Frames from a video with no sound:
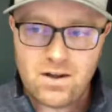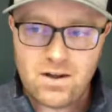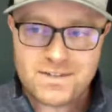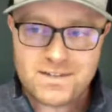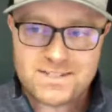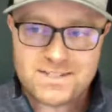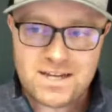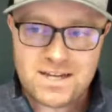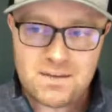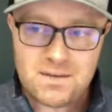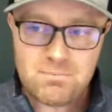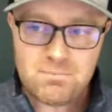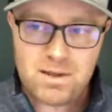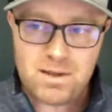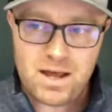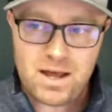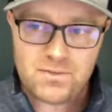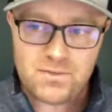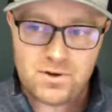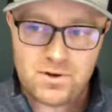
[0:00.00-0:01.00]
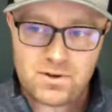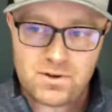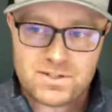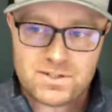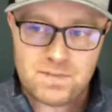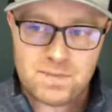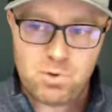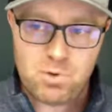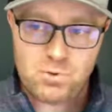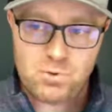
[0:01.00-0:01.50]
the same path there because they
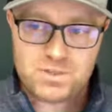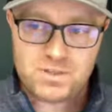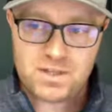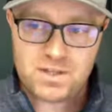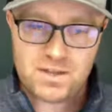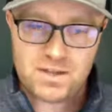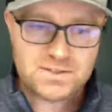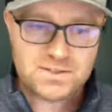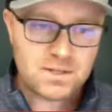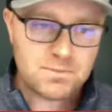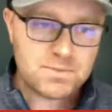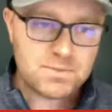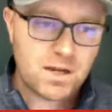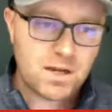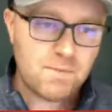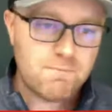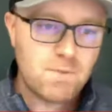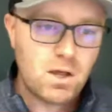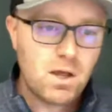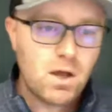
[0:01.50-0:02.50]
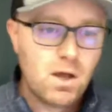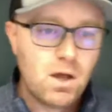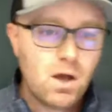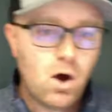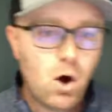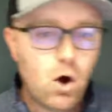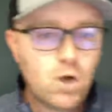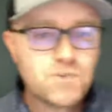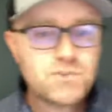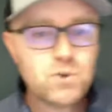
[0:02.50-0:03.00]
posted that at the same time.
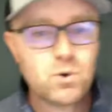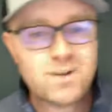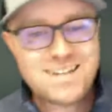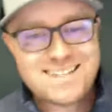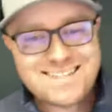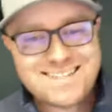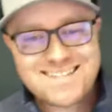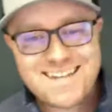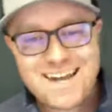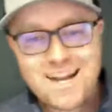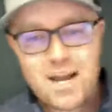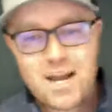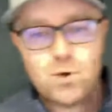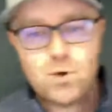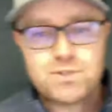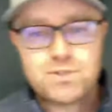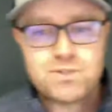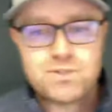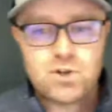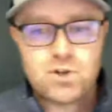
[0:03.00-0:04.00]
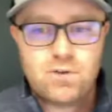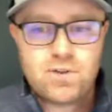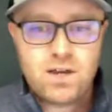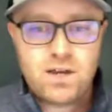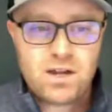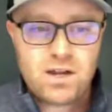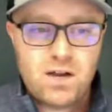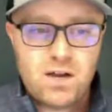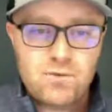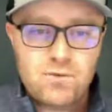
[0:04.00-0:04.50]
Also, Inside Out to start that
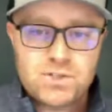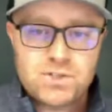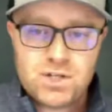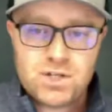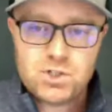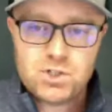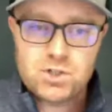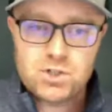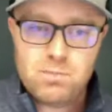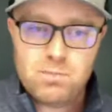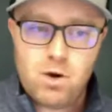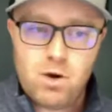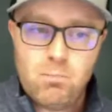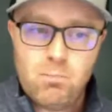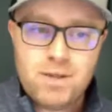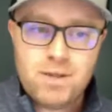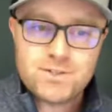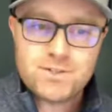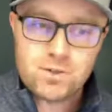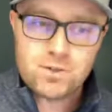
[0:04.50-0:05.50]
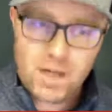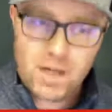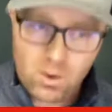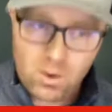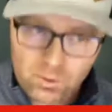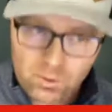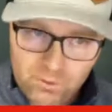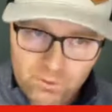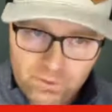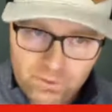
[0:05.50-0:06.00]
conversation about mental
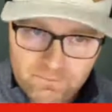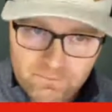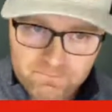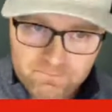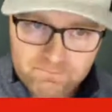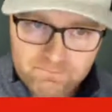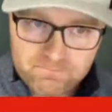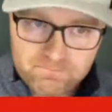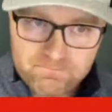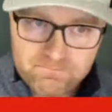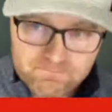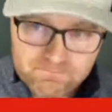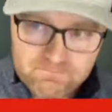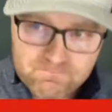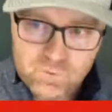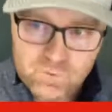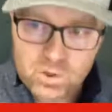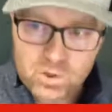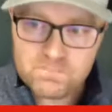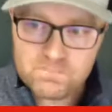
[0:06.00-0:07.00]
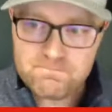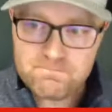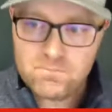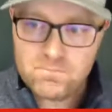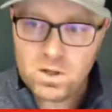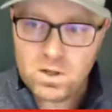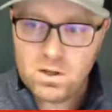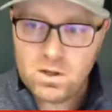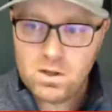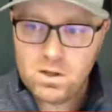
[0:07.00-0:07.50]
health. Good.
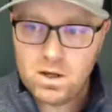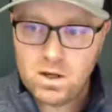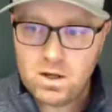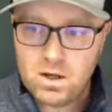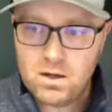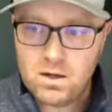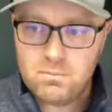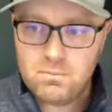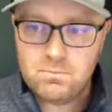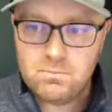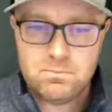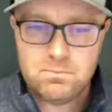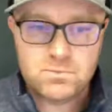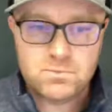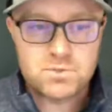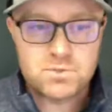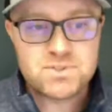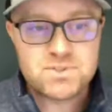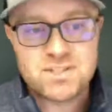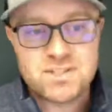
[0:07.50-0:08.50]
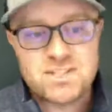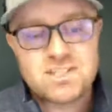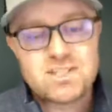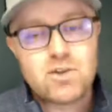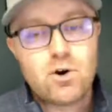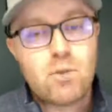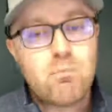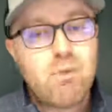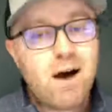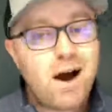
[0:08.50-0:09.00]
Jim says, is there
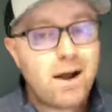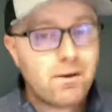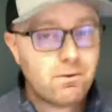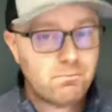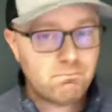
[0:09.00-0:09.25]
a bottom?